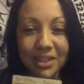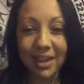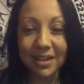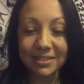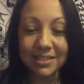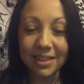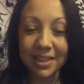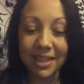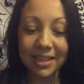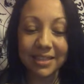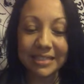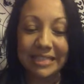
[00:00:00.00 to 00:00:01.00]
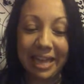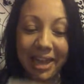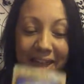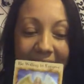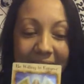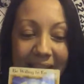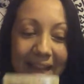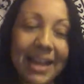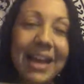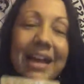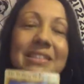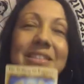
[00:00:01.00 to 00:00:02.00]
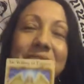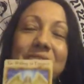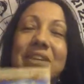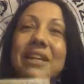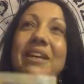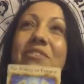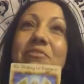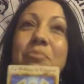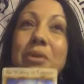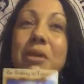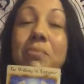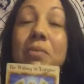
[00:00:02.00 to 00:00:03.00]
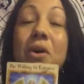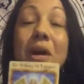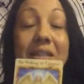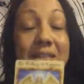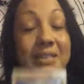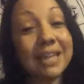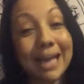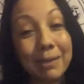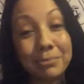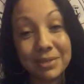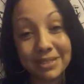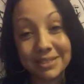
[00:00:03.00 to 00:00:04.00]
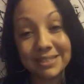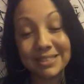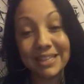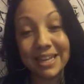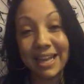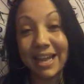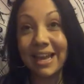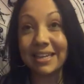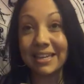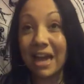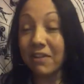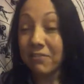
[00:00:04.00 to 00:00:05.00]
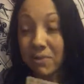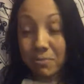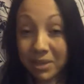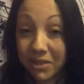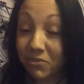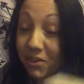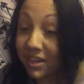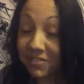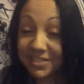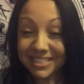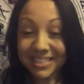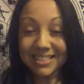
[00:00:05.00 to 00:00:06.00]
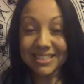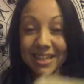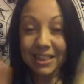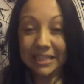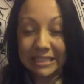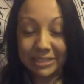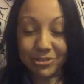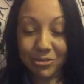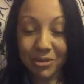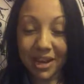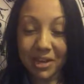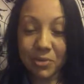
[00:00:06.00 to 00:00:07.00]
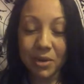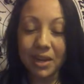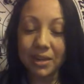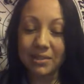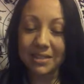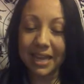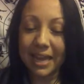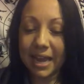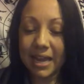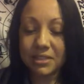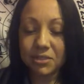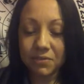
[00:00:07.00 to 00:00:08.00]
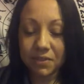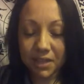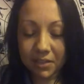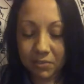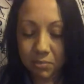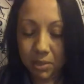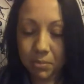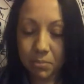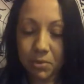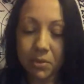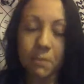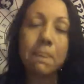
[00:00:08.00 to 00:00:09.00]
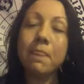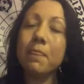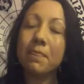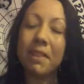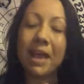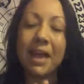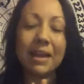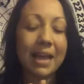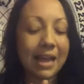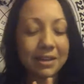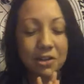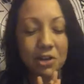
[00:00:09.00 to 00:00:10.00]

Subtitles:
on to things. I had to forgive people, and this happens. Not for me. Forgiveness has nothing to do with anyone else. I had to forgive people that had